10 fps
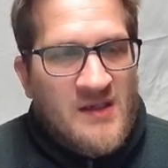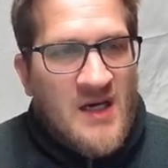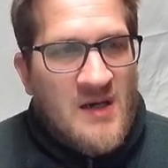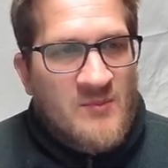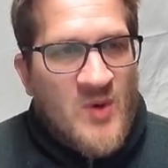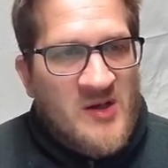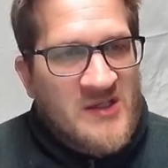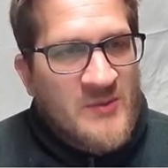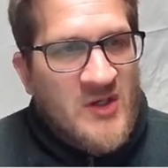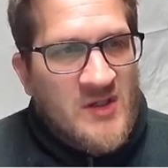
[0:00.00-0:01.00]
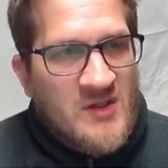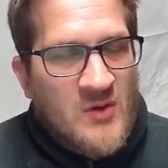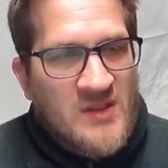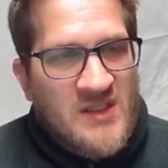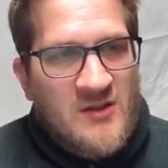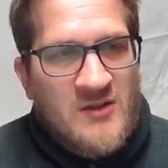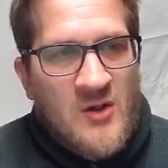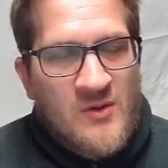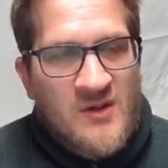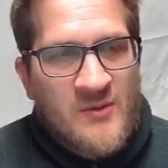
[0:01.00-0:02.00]
Um, probably we could go a little
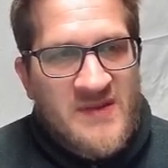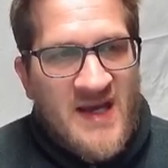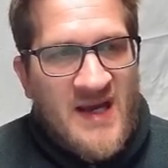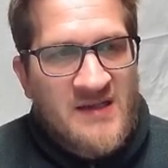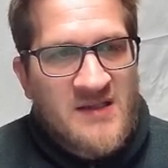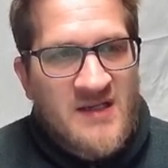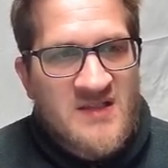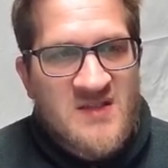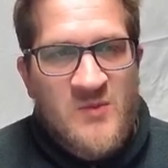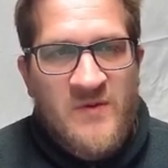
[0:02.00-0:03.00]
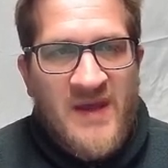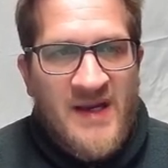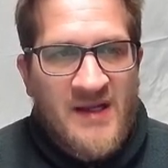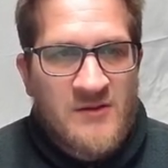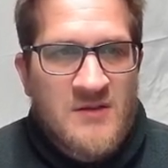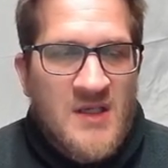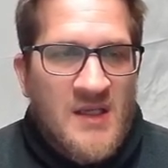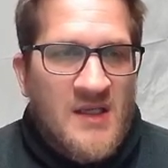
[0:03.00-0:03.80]
lower with that and kind of smooth that out.